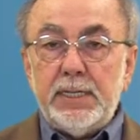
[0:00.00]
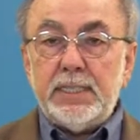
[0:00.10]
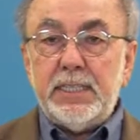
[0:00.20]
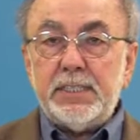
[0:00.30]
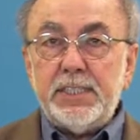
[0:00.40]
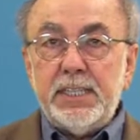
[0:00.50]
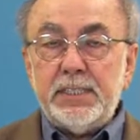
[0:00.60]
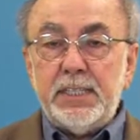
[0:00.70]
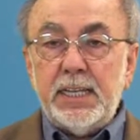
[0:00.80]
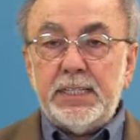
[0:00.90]
in the
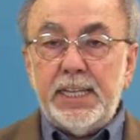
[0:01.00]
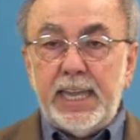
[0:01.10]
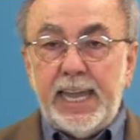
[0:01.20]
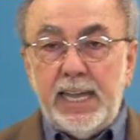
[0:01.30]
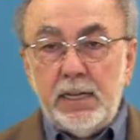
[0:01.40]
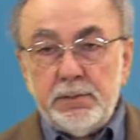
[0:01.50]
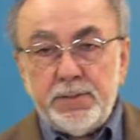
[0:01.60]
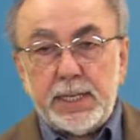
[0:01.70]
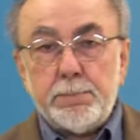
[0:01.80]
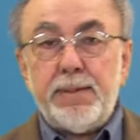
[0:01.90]
sense that they have
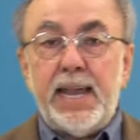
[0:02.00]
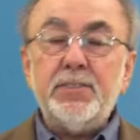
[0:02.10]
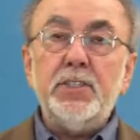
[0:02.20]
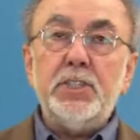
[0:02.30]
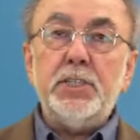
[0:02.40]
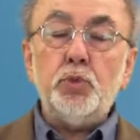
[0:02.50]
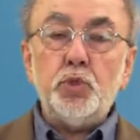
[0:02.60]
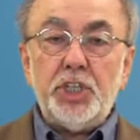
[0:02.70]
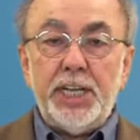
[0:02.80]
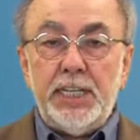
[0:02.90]
the capacity to
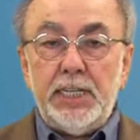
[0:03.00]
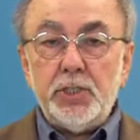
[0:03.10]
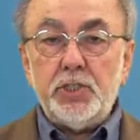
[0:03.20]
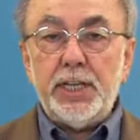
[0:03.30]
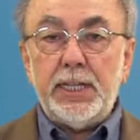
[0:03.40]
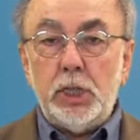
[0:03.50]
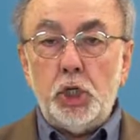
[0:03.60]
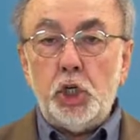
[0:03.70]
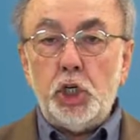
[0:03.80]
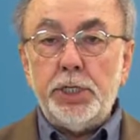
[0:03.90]
change and
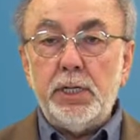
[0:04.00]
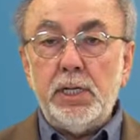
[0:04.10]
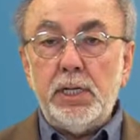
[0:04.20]
learn